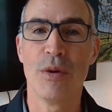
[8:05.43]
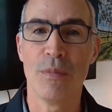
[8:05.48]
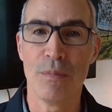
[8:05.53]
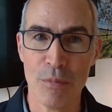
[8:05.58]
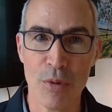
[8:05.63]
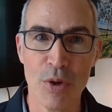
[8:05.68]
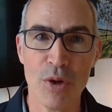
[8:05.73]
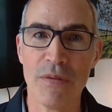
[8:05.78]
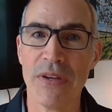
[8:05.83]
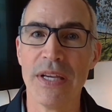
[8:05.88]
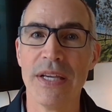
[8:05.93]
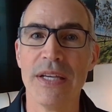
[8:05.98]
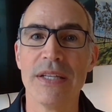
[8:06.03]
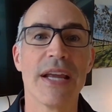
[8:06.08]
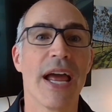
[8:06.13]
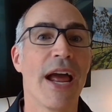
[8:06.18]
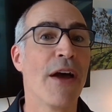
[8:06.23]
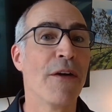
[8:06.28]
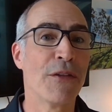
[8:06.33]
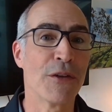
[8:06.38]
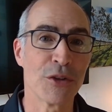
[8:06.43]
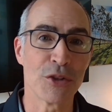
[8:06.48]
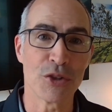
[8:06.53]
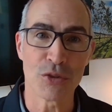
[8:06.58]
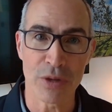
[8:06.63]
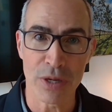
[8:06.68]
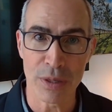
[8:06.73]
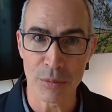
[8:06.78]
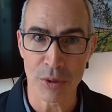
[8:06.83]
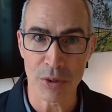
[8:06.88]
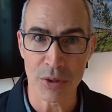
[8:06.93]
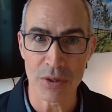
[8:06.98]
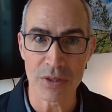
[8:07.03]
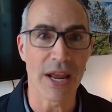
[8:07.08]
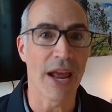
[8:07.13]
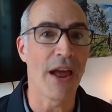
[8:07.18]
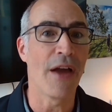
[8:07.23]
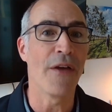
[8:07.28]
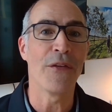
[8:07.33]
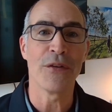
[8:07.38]
movies, other streamers,
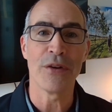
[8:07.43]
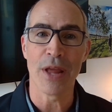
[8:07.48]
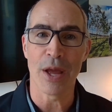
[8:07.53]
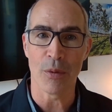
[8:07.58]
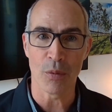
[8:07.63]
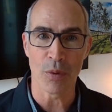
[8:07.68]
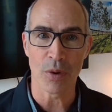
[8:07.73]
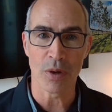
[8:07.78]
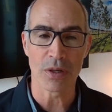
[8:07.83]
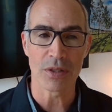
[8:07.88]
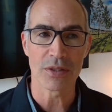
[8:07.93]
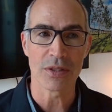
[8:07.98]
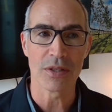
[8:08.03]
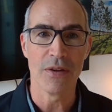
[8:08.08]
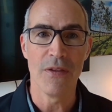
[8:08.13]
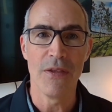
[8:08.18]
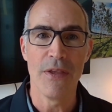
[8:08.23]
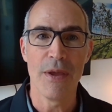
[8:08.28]
other networks,